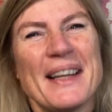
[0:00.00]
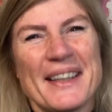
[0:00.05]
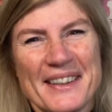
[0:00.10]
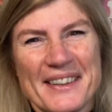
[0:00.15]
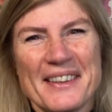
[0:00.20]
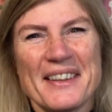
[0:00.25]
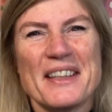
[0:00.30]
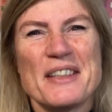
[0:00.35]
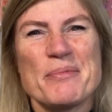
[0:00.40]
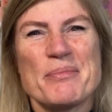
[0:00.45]
and
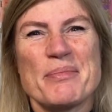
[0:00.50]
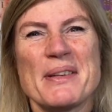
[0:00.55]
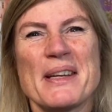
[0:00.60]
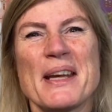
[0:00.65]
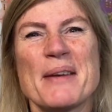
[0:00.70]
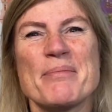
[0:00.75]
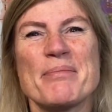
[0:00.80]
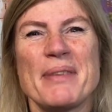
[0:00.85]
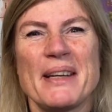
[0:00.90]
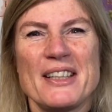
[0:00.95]
9
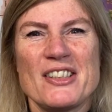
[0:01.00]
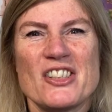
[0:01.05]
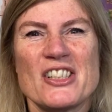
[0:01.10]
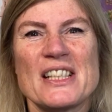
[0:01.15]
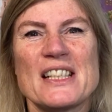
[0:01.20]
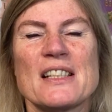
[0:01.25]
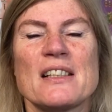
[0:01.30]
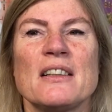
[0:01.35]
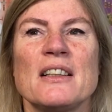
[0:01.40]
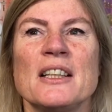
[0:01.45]
p.m.
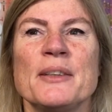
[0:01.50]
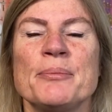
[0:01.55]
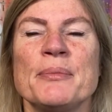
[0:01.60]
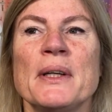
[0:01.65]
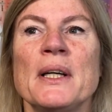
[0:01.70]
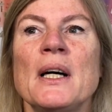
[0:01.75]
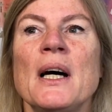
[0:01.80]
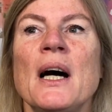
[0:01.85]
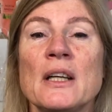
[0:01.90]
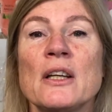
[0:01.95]
Beijing time.
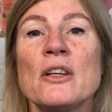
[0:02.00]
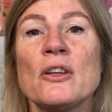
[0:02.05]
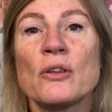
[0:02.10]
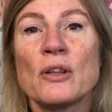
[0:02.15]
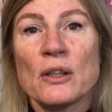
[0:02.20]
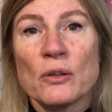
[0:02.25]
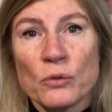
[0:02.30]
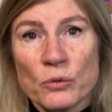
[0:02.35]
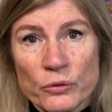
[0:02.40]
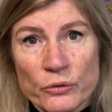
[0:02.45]
You
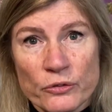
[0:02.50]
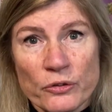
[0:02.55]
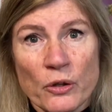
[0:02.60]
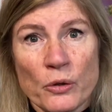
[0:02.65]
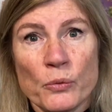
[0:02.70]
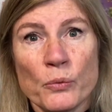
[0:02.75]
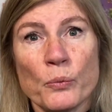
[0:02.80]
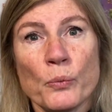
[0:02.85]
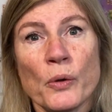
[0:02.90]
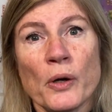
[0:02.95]
can
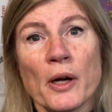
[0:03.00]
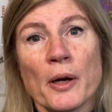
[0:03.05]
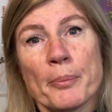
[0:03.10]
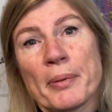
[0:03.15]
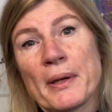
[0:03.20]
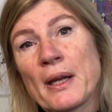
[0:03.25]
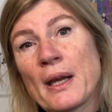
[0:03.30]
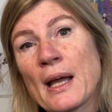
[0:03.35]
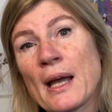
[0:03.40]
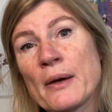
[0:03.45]
also work
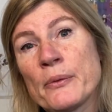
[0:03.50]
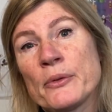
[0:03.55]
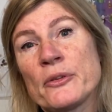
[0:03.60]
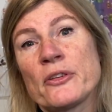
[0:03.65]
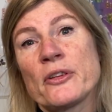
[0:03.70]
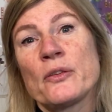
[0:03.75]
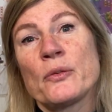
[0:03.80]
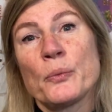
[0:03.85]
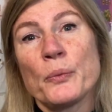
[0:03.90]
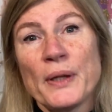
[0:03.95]
peak
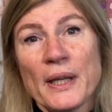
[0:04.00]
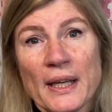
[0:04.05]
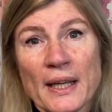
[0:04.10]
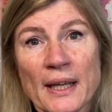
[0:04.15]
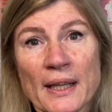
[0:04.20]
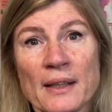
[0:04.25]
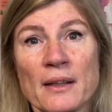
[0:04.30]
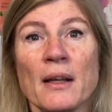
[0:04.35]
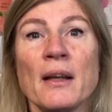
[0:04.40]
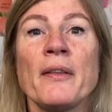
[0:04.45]
hours at the
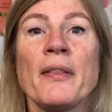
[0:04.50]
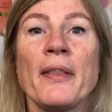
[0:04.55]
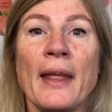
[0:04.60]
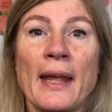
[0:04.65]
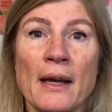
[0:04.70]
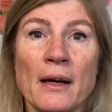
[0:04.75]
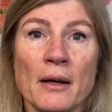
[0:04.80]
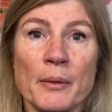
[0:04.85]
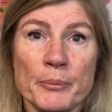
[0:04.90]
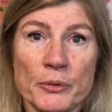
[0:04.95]
weekend, and
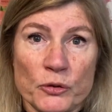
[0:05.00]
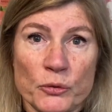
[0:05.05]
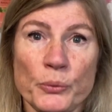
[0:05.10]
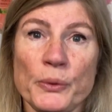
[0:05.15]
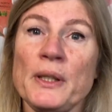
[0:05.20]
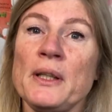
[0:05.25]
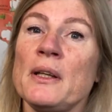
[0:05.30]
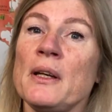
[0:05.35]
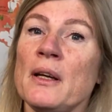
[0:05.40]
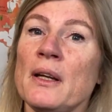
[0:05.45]
they are
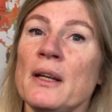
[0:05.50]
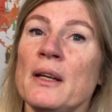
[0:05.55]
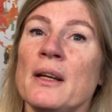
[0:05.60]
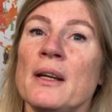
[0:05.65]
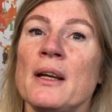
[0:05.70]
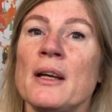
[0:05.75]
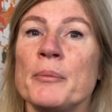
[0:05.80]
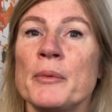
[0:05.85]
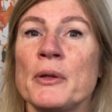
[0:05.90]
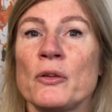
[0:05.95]
between 9
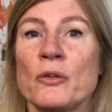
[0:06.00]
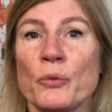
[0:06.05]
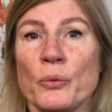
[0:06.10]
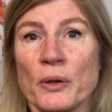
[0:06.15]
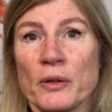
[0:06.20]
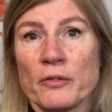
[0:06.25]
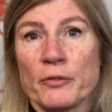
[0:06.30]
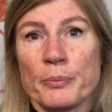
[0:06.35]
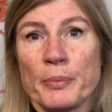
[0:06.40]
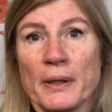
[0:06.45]
a.m. and
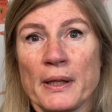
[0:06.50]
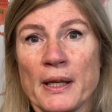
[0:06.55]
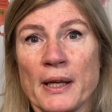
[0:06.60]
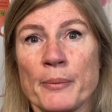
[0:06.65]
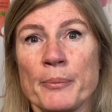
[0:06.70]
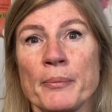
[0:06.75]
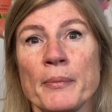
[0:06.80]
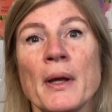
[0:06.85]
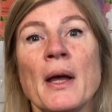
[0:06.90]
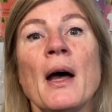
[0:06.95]
12
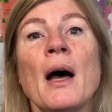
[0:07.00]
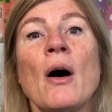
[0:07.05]
p.m.